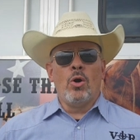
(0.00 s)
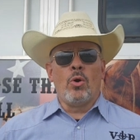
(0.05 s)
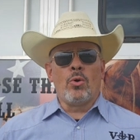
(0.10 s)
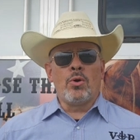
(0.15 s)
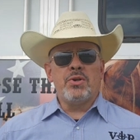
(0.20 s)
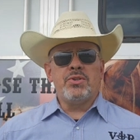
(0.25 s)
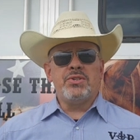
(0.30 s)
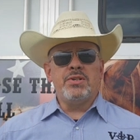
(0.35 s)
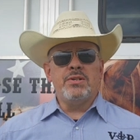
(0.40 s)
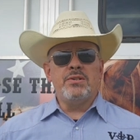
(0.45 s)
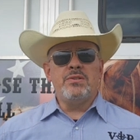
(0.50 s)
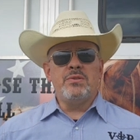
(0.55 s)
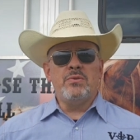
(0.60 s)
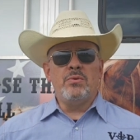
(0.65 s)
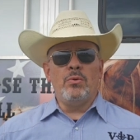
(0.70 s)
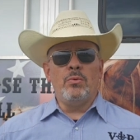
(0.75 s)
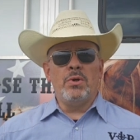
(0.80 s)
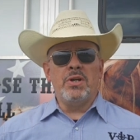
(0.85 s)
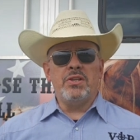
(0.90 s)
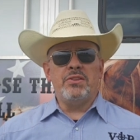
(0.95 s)

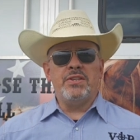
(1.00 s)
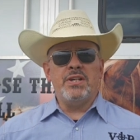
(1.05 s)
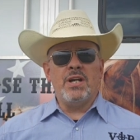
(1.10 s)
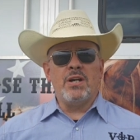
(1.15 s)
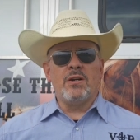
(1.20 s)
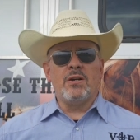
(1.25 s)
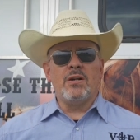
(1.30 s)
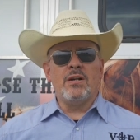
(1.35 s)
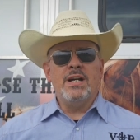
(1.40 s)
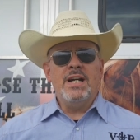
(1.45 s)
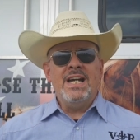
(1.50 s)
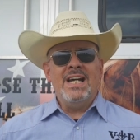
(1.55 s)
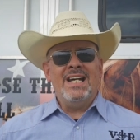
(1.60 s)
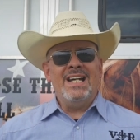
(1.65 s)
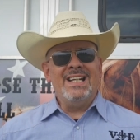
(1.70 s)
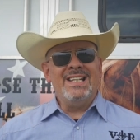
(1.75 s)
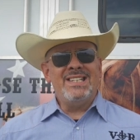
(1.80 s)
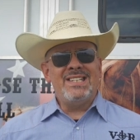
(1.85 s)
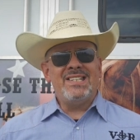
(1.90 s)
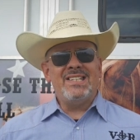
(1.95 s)
Horses, with their
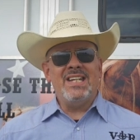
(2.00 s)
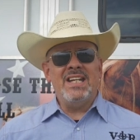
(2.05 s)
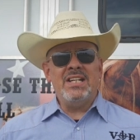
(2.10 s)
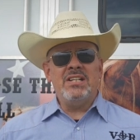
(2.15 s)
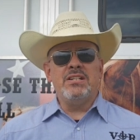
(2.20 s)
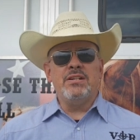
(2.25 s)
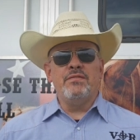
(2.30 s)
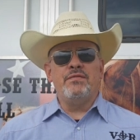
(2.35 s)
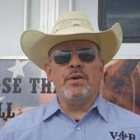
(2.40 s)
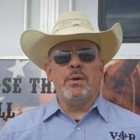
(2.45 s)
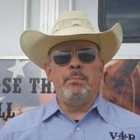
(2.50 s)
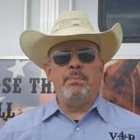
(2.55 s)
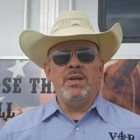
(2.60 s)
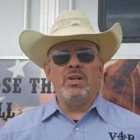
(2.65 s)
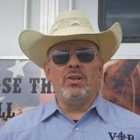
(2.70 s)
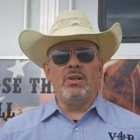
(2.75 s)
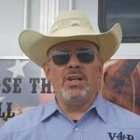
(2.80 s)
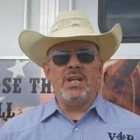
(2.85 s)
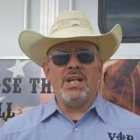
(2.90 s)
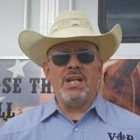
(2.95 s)
instinctive
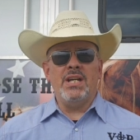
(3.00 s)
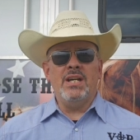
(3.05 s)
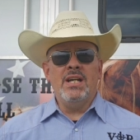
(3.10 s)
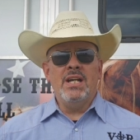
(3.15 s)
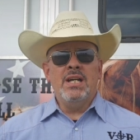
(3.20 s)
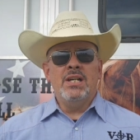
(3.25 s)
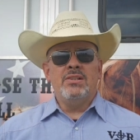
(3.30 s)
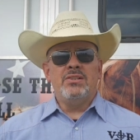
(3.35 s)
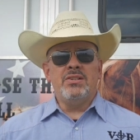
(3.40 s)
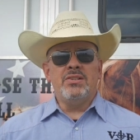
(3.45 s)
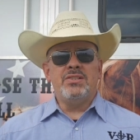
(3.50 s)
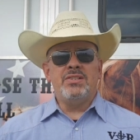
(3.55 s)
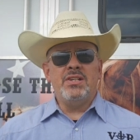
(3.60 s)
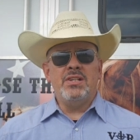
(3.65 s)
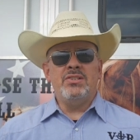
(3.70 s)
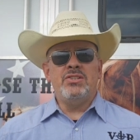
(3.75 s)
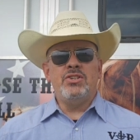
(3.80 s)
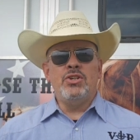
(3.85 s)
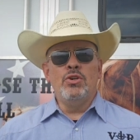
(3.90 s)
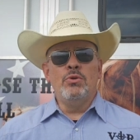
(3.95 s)
ability to
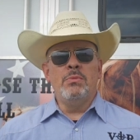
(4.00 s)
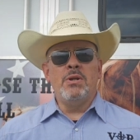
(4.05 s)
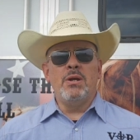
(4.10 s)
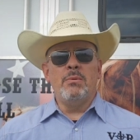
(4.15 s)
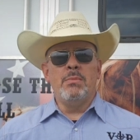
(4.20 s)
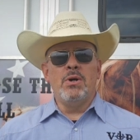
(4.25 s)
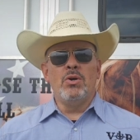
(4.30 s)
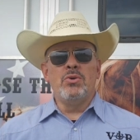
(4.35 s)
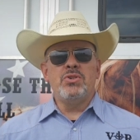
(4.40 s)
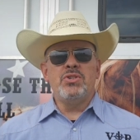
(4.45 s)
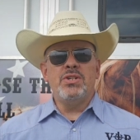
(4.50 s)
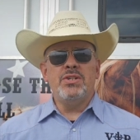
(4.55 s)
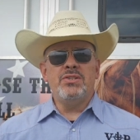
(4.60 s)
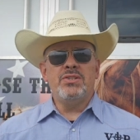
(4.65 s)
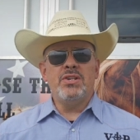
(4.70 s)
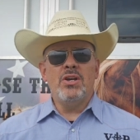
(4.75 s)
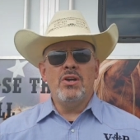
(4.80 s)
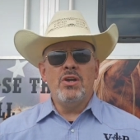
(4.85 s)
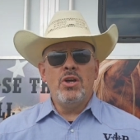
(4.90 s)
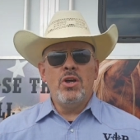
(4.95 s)
sense human
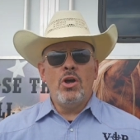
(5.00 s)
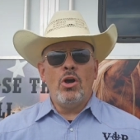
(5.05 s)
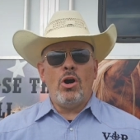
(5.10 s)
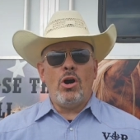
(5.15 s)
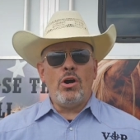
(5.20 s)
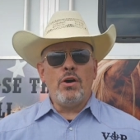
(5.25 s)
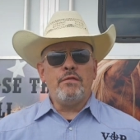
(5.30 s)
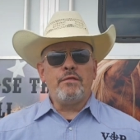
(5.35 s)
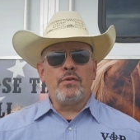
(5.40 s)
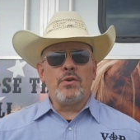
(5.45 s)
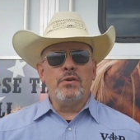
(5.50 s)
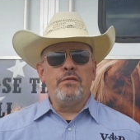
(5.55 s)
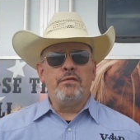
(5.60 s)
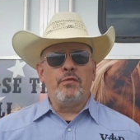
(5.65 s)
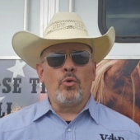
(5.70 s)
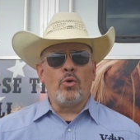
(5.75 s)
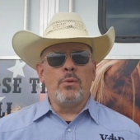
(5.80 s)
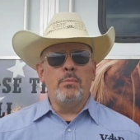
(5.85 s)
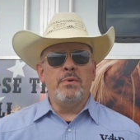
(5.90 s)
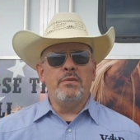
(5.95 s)
emotions, offer a
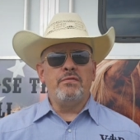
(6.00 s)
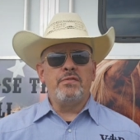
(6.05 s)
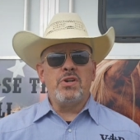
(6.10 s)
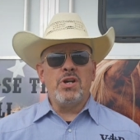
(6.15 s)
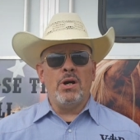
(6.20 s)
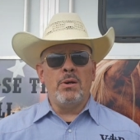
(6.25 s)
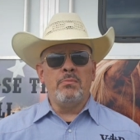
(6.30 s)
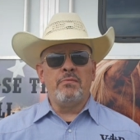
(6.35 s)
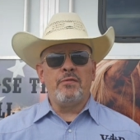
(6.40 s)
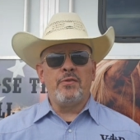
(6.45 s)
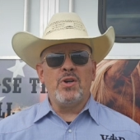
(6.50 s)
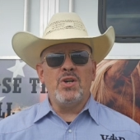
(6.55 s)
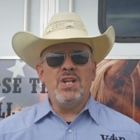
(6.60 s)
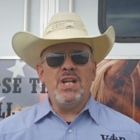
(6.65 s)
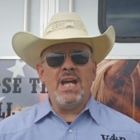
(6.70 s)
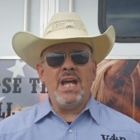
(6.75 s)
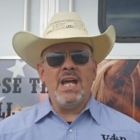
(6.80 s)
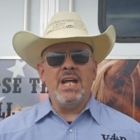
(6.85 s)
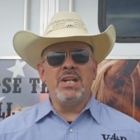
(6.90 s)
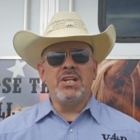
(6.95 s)
form of
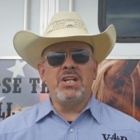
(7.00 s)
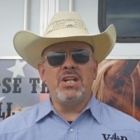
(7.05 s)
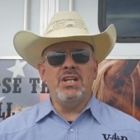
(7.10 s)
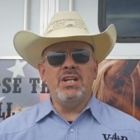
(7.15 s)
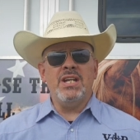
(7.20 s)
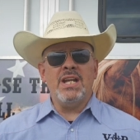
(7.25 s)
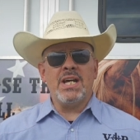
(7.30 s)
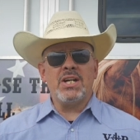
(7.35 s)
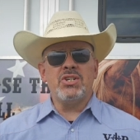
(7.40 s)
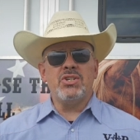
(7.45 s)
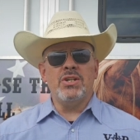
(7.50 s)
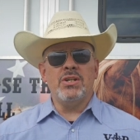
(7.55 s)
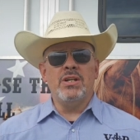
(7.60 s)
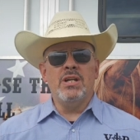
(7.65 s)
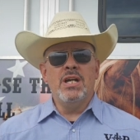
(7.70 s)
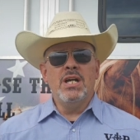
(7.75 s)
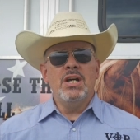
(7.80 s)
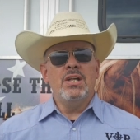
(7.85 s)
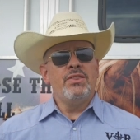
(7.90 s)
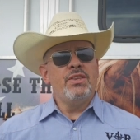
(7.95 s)
comfort and
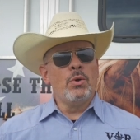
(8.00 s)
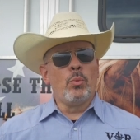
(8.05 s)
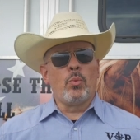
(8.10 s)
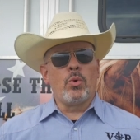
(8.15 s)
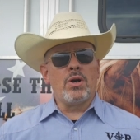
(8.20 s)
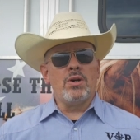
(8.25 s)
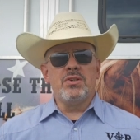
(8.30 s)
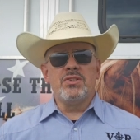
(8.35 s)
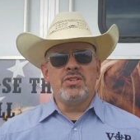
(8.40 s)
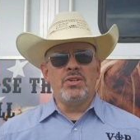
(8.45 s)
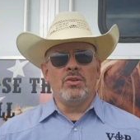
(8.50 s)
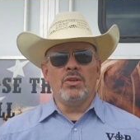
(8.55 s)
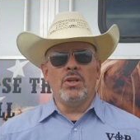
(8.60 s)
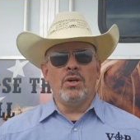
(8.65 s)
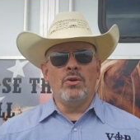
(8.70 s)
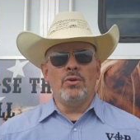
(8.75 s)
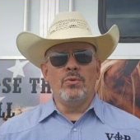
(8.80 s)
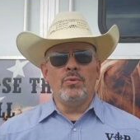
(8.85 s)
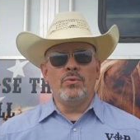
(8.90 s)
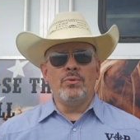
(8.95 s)
connection that words
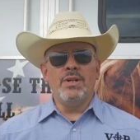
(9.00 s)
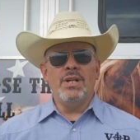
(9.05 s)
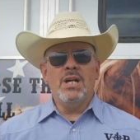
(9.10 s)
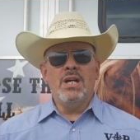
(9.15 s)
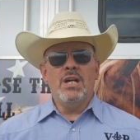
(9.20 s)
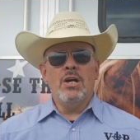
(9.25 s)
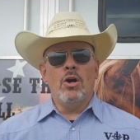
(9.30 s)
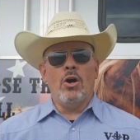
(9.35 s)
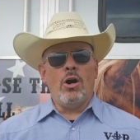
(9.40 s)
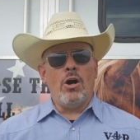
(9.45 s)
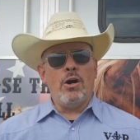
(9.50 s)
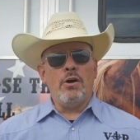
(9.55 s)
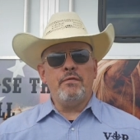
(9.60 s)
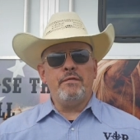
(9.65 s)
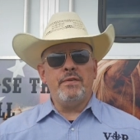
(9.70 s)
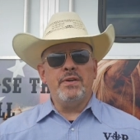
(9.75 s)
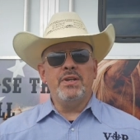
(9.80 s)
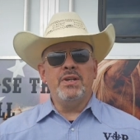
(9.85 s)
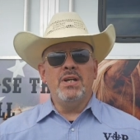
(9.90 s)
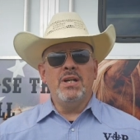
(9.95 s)
alone
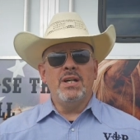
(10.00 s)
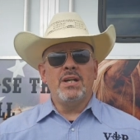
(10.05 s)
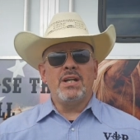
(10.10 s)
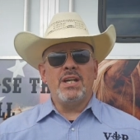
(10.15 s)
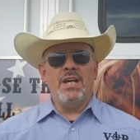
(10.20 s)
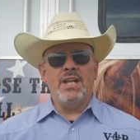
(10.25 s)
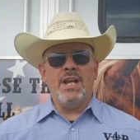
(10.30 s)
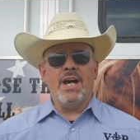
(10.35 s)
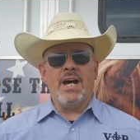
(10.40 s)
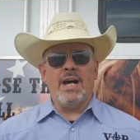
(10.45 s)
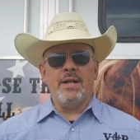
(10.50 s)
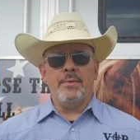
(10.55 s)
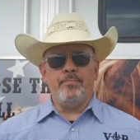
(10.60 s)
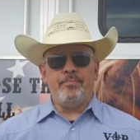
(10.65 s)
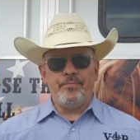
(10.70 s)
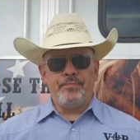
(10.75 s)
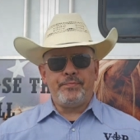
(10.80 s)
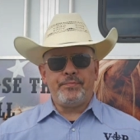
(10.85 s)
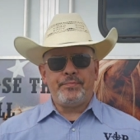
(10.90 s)
often cannot.